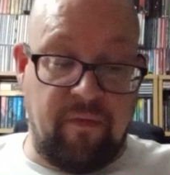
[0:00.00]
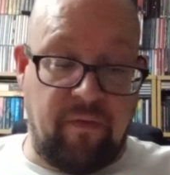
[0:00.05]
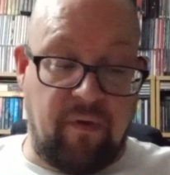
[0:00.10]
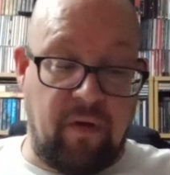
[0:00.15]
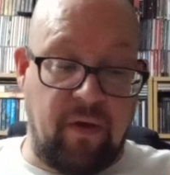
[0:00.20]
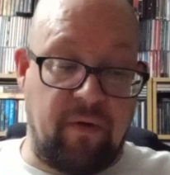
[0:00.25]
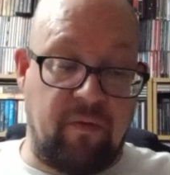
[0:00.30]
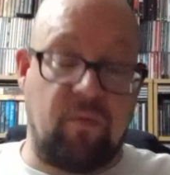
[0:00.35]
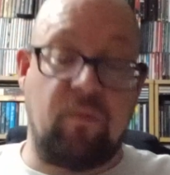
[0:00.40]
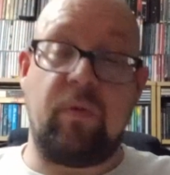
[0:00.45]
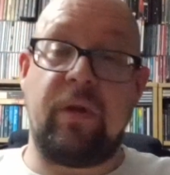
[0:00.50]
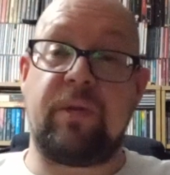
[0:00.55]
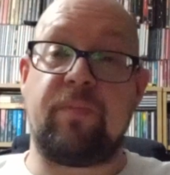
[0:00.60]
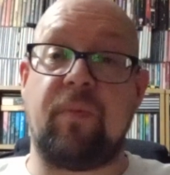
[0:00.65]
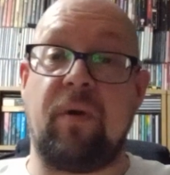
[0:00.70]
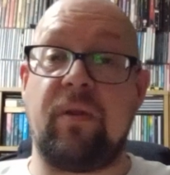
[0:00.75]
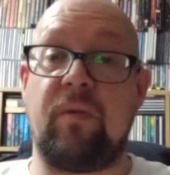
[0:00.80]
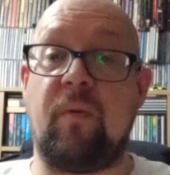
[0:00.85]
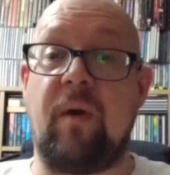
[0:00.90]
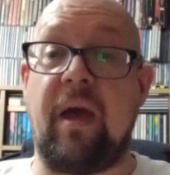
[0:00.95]
vinyl, which,
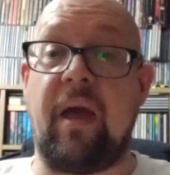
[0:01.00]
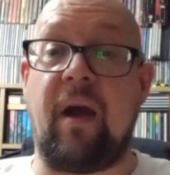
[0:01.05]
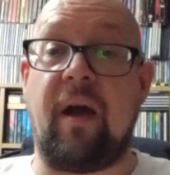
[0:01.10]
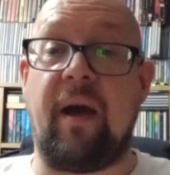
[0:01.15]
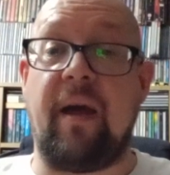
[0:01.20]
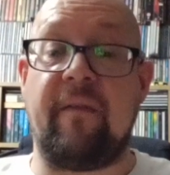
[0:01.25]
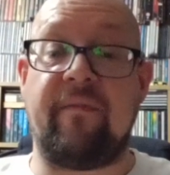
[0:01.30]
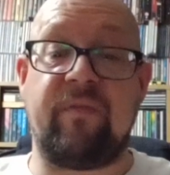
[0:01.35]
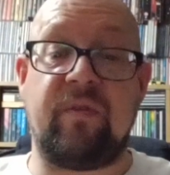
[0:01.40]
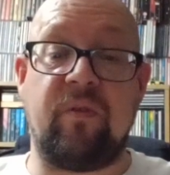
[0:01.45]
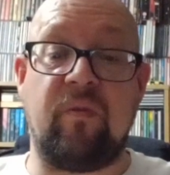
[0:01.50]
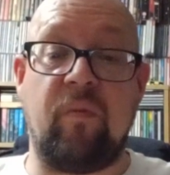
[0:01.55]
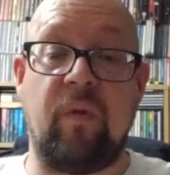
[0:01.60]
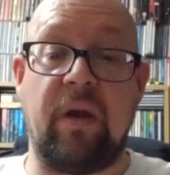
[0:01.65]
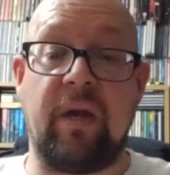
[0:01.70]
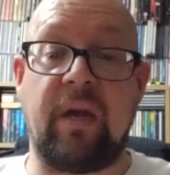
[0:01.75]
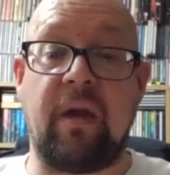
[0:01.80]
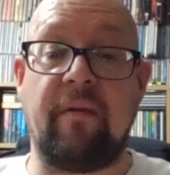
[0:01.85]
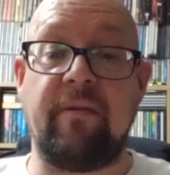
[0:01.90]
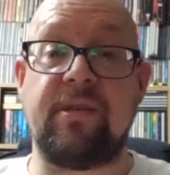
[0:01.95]
by the way, I have to
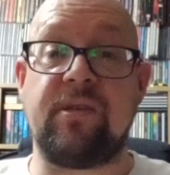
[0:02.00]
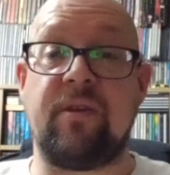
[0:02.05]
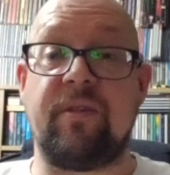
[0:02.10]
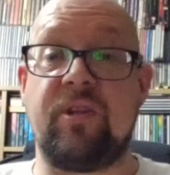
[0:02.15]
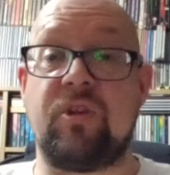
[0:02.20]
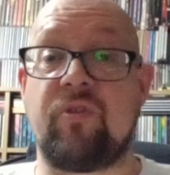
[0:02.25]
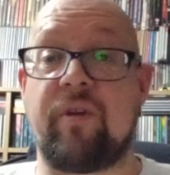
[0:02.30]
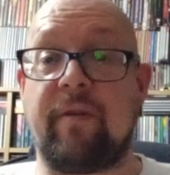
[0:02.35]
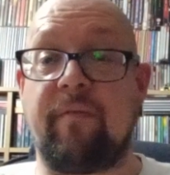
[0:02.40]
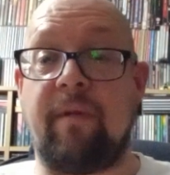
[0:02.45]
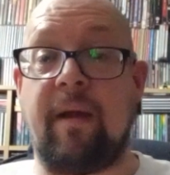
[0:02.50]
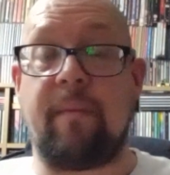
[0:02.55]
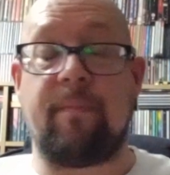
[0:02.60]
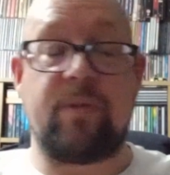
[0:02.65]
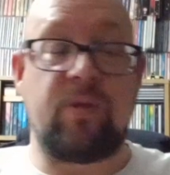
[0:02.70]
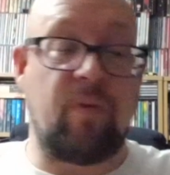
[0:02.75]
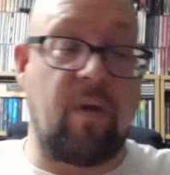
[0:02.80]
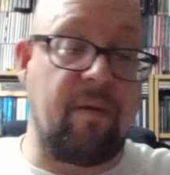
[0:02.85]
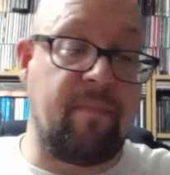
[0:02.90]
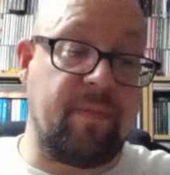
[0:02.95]
go inside the shrink wrap
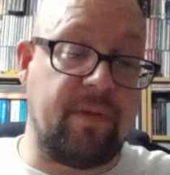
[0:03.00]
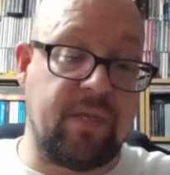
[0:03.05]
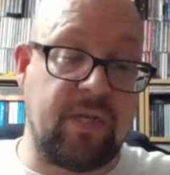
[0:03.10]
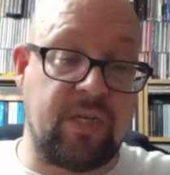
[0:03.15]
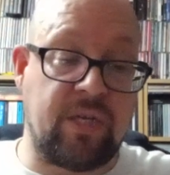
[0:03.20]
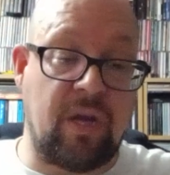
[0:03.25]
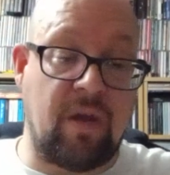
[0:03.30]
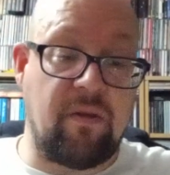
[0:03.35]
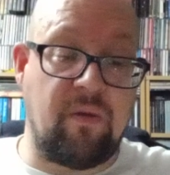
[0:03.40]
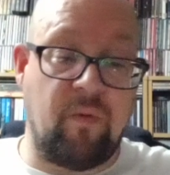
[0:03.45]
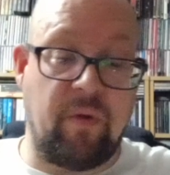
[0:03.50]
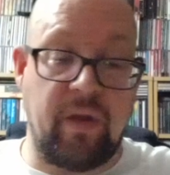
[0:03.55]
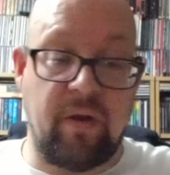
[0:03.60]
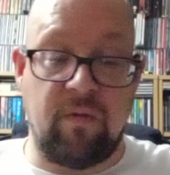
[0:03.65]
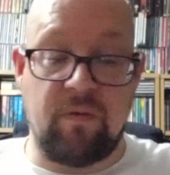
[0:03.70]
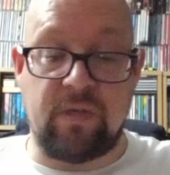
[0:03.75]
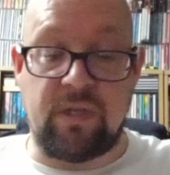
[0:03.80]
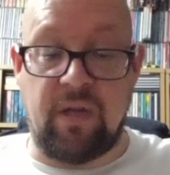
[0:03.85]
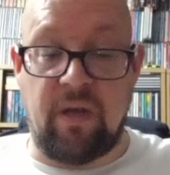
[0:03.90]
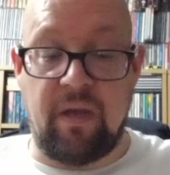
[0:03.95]
to open to show you what it
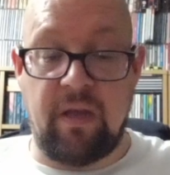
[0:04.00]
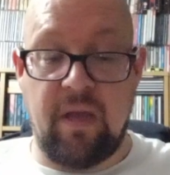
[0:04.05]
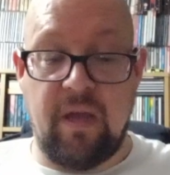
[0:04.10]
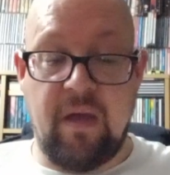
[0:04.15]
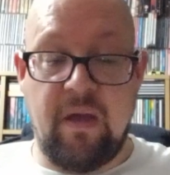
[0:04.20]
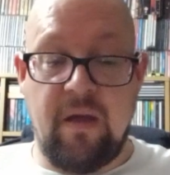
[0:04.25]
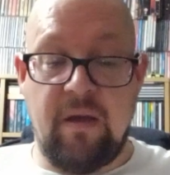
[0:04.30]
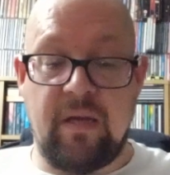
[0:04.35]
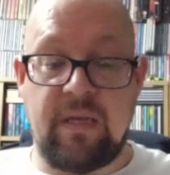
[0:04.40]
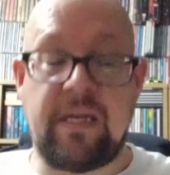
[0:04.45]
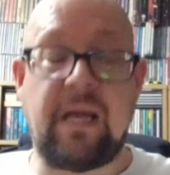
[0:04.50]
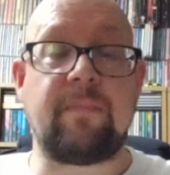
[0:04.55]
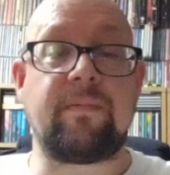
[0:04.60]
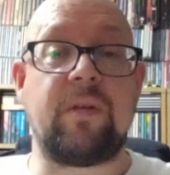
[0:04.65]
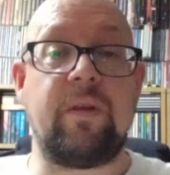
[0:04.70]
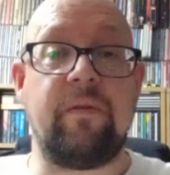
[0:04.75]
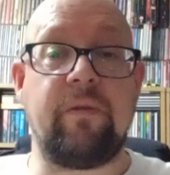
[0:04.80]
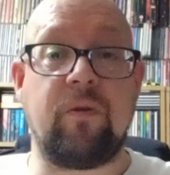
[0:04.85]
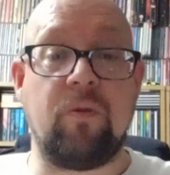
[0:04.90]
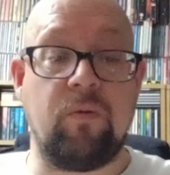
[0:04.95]
looks like. An
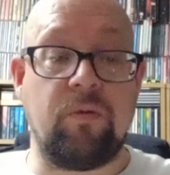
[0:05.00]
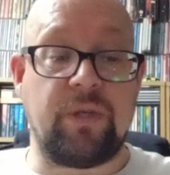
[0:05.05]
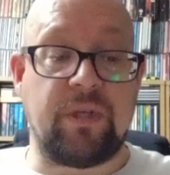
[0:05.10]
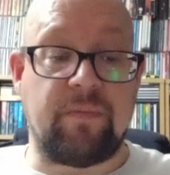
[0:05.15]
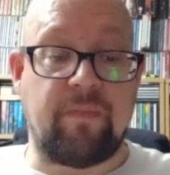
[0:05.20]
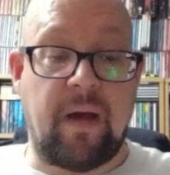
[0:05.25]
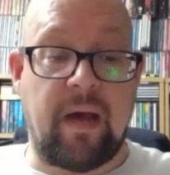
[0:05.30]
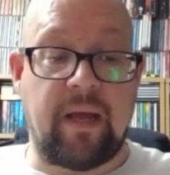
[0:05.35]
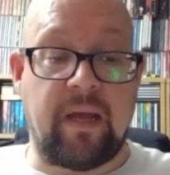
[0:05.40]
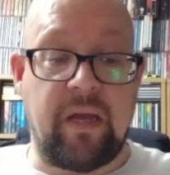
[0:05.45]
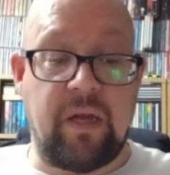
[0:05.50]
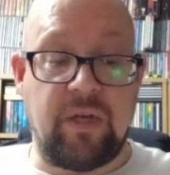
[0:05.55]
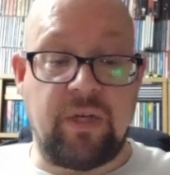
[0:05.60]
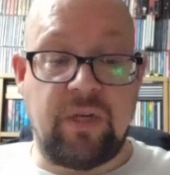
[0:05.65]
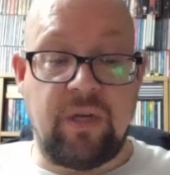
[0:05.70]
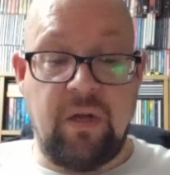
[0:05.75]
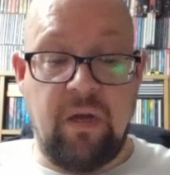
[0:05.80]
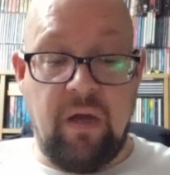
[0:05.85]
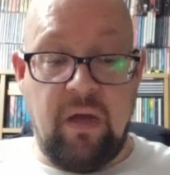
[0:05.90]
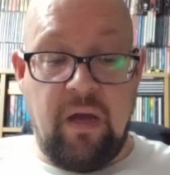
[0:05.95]
absolutely gorgeous package.